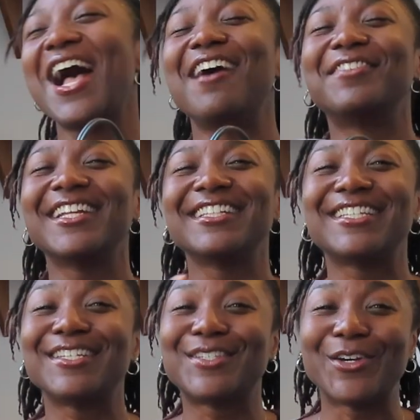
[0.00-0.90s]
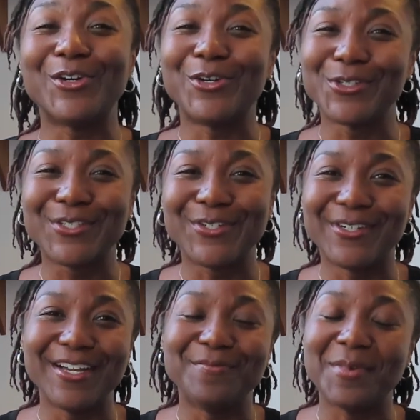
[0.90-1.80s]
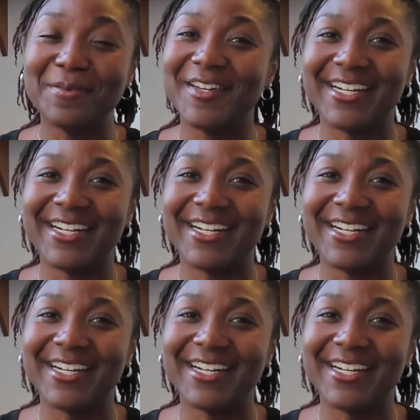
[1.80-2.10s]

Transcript: I feel like this is so old school and maybe